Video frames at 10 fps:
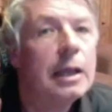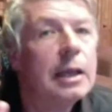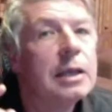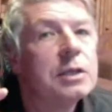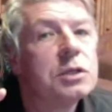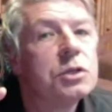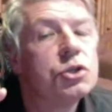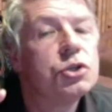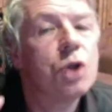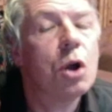is in
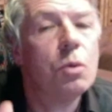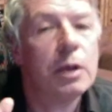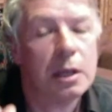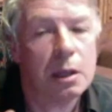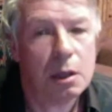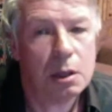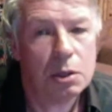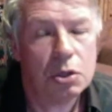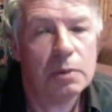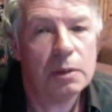showing
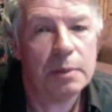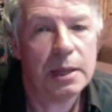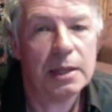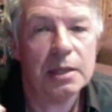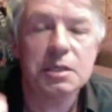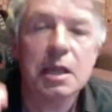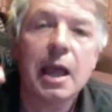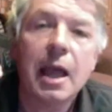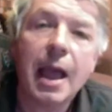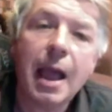human beings
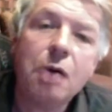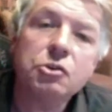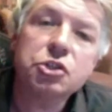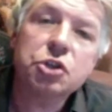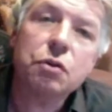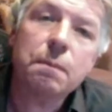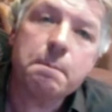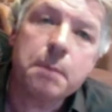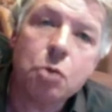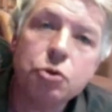how certain
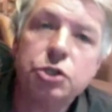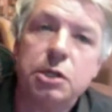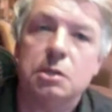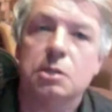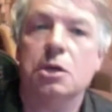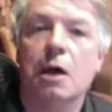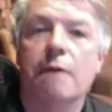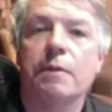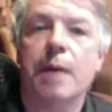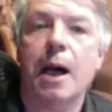motions of the
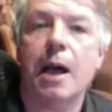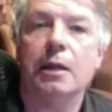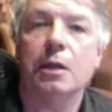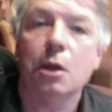body